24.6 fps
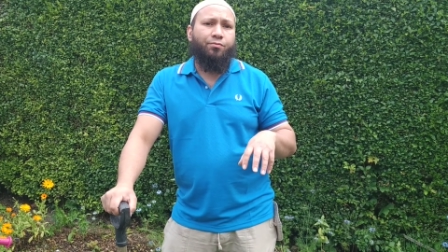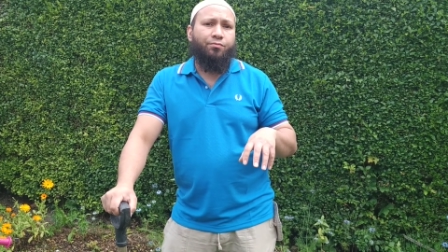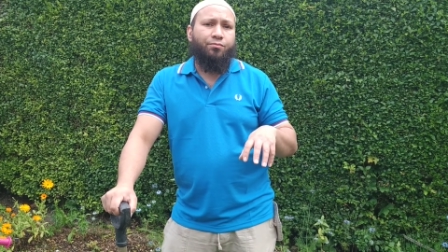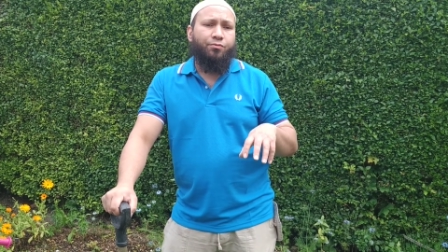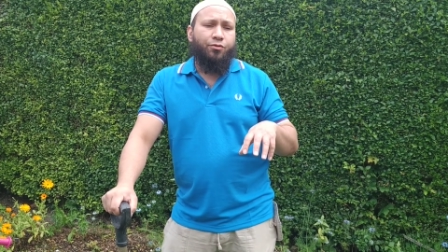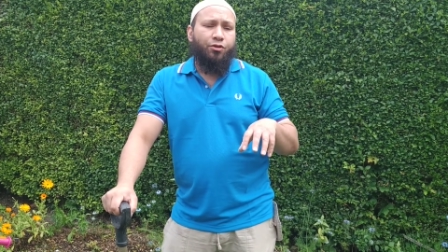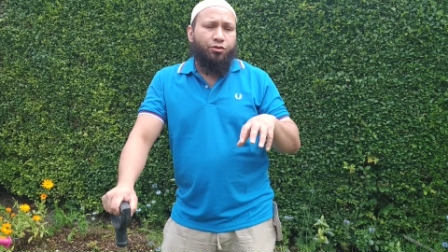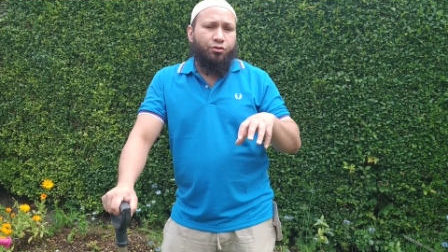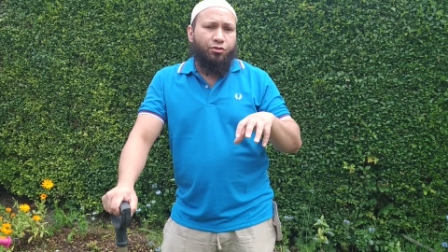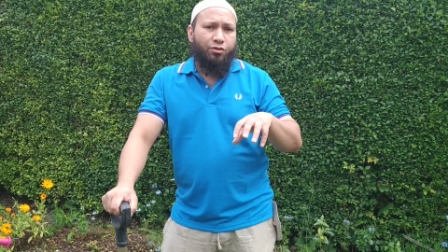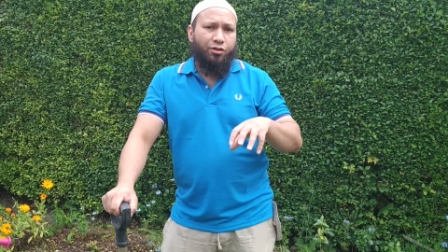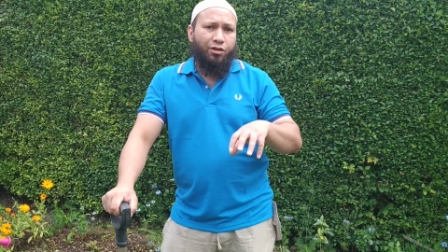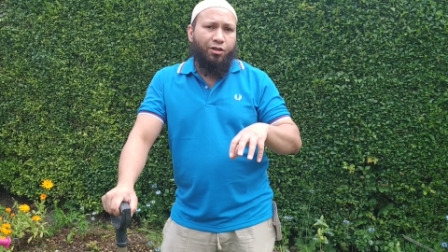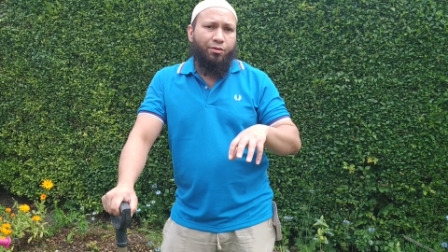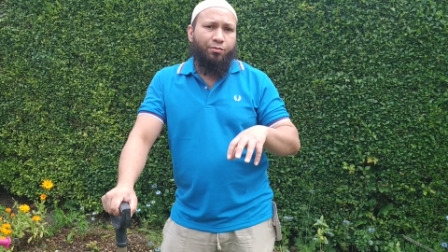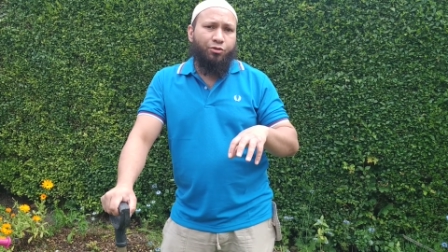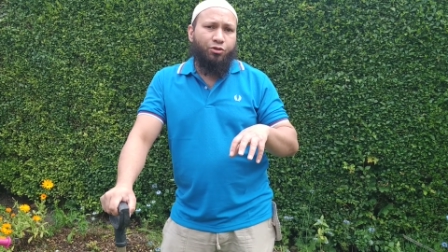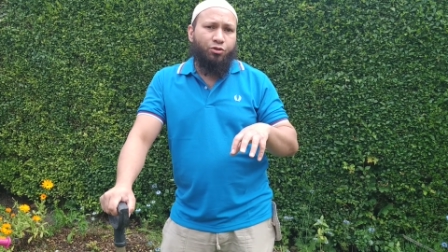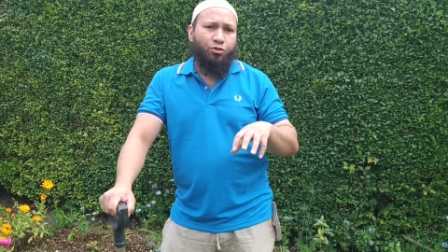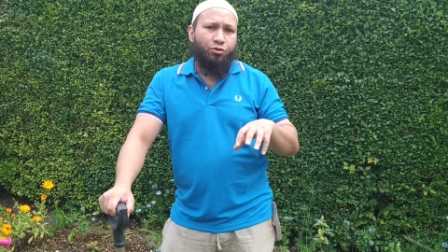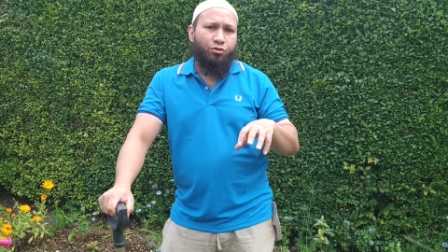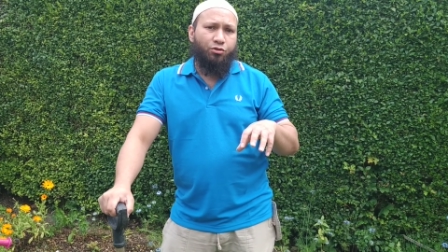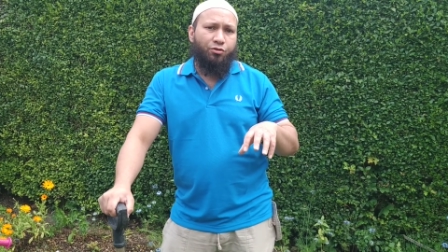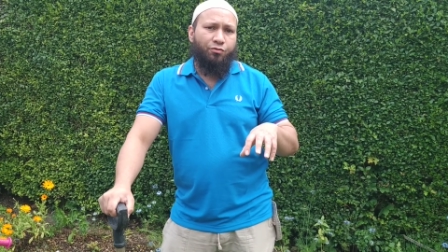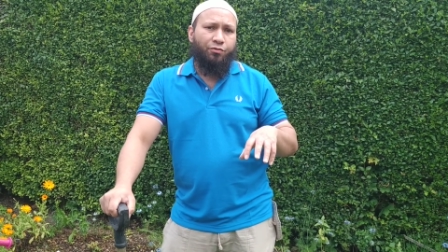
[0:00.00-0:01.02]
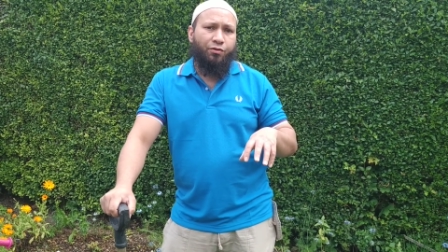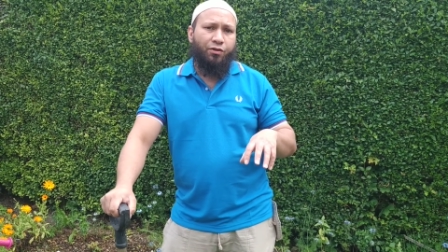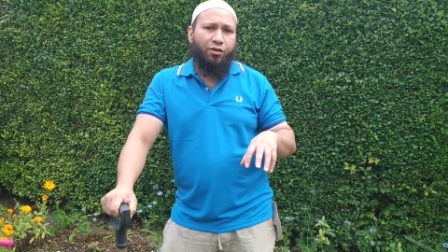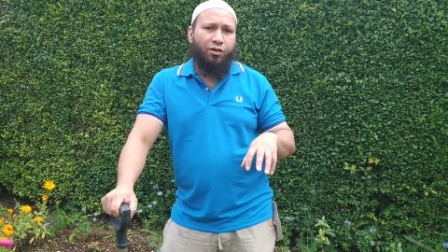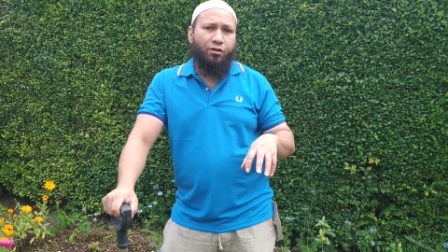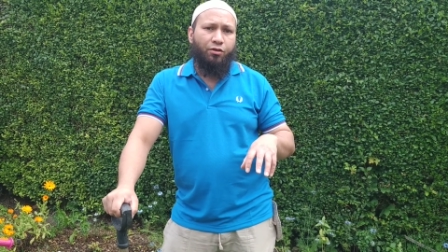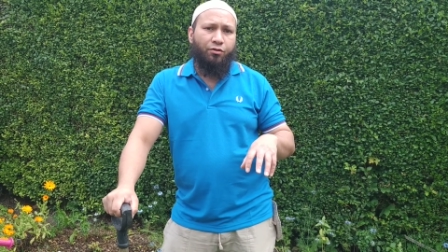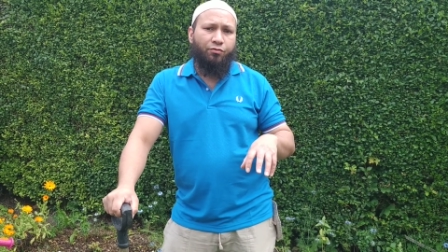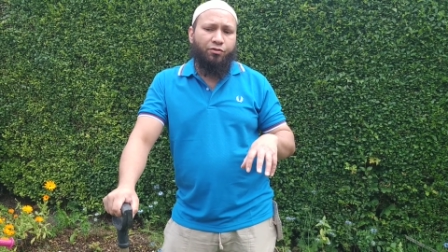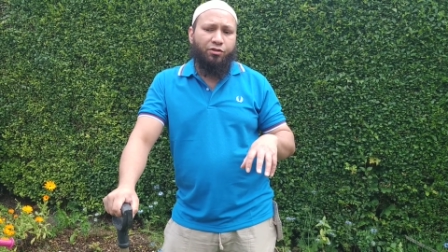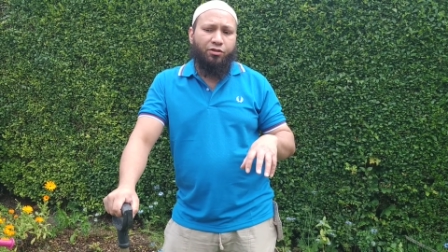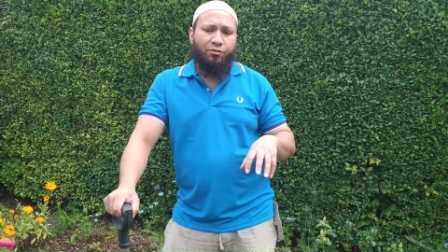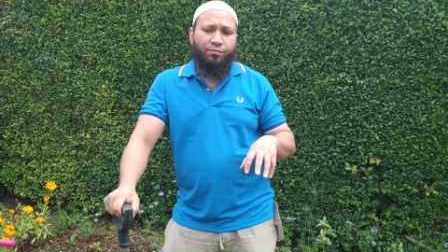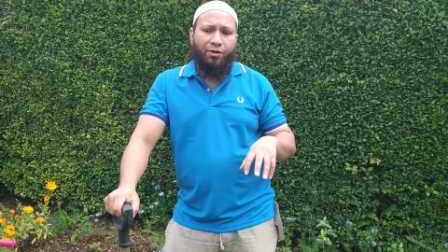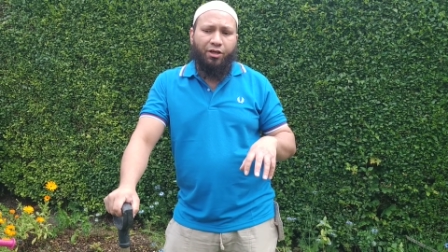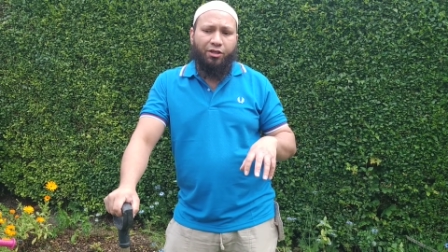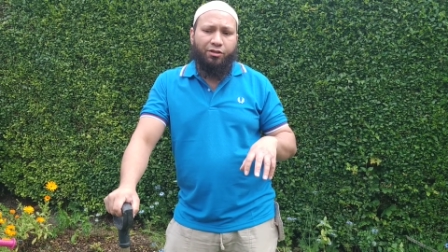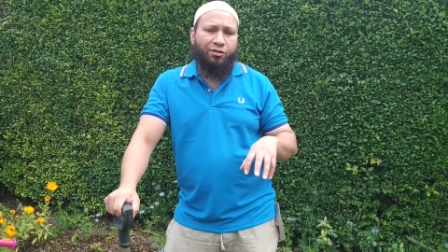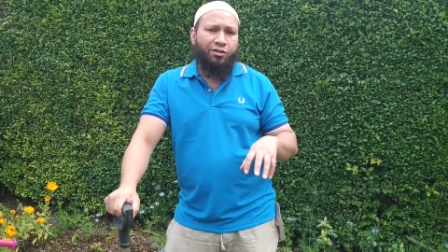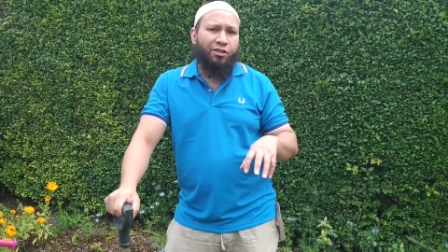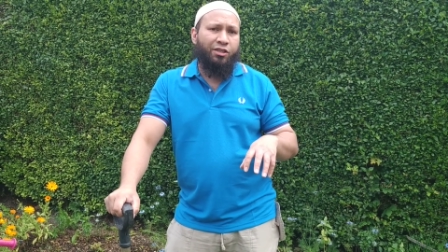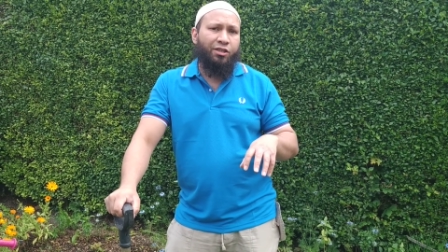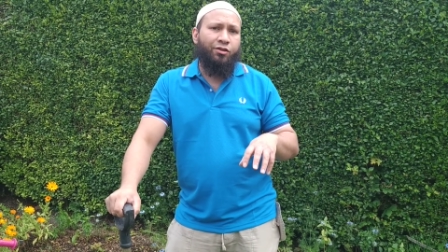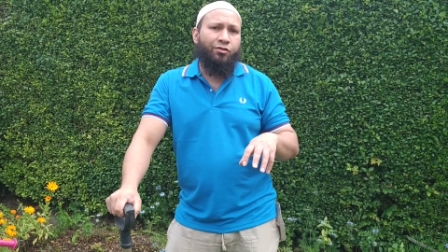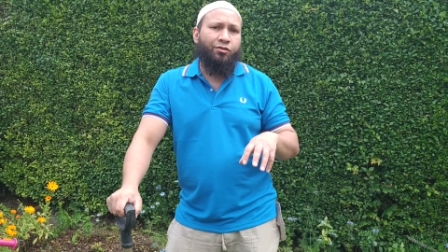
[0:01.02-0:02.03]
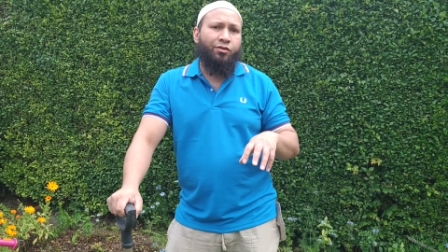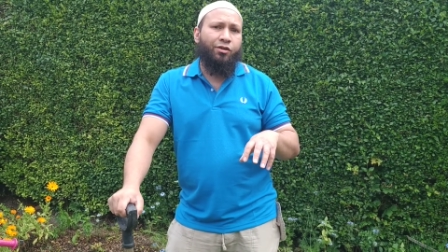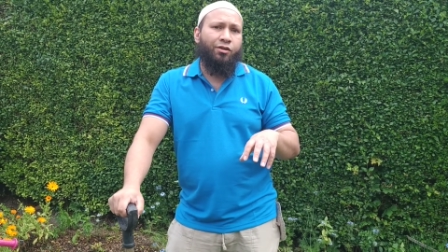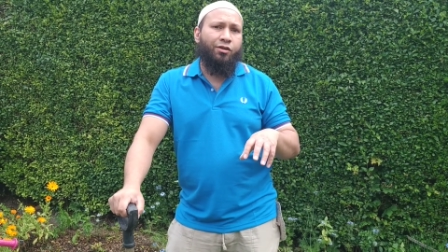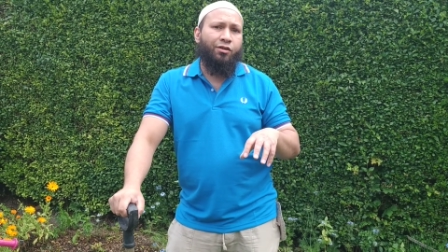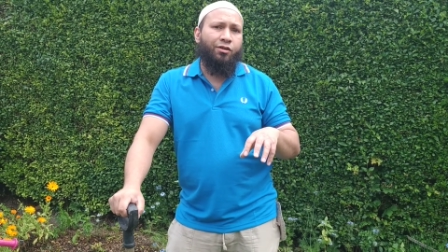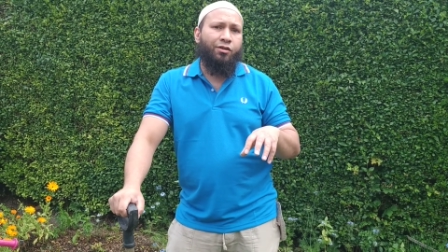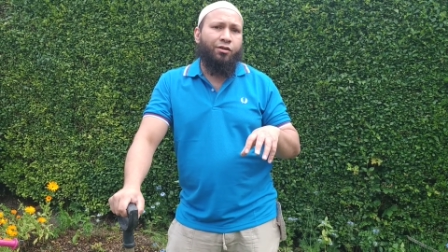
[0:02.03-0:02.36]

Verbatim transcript: So the nematodes are feeding off this bacteria,